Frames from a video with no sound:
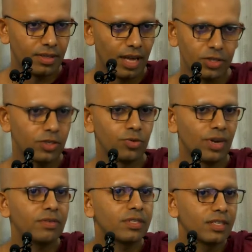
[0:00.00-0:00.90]
Actually, you
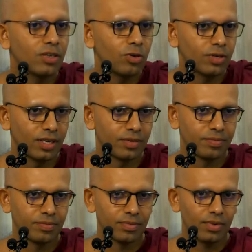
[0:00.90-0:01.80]
never see the coconut.
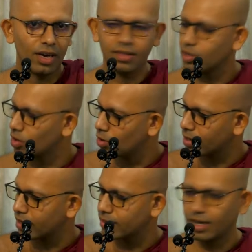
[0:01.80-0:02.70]
Either you're
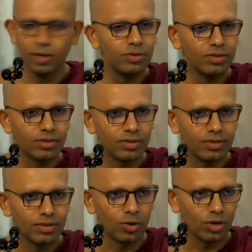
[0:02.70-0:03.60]
looking down
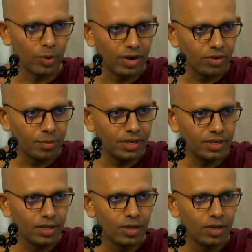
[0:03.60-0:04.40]
or away from it,